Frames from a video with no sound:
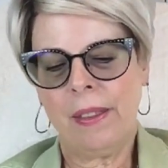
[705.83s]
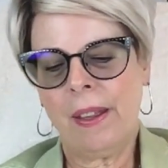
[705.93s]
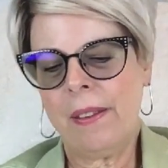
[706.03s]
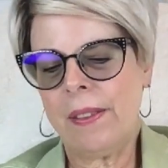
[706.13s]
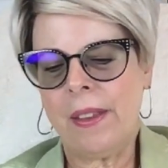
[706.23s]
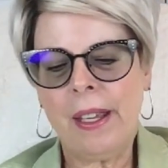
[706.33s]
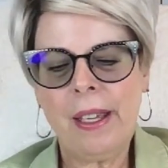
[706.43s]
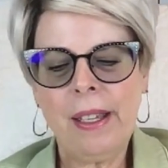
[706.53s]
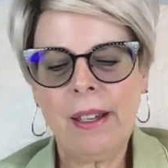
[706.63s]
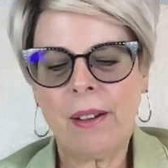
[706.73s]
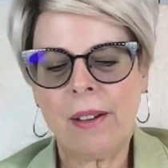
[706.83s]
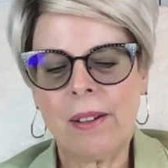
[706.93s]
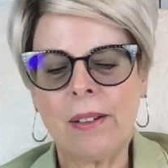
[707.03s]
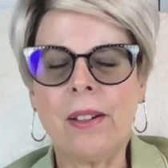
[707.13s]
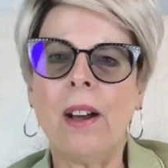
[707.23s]
that they
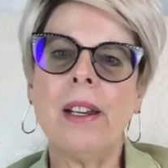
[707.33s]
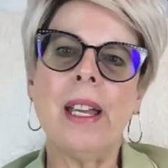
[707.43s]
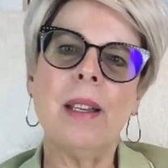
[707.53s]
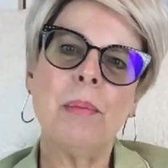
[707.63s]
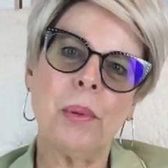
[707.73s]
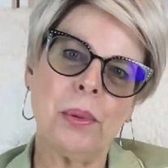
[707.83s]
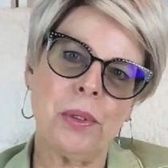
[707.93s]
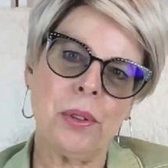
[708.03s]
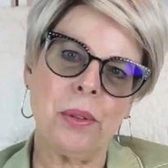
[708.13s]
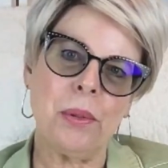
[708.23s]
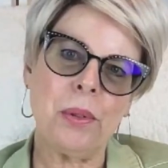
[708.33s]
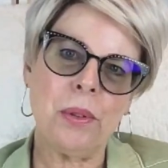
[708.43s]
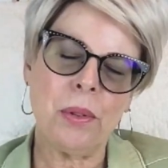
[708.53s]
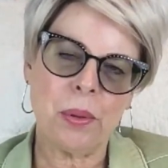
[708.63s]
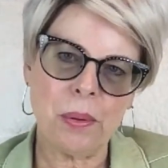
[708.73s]
are not able to
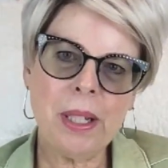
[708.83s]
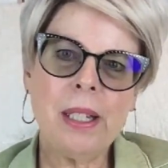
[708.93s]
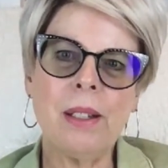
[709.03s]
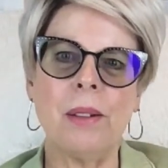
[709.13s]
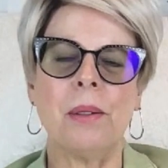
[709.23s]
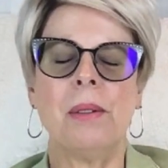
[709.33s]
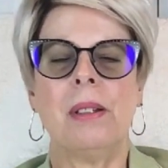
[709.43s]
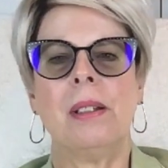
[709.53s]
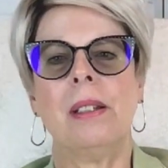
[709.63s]
treat you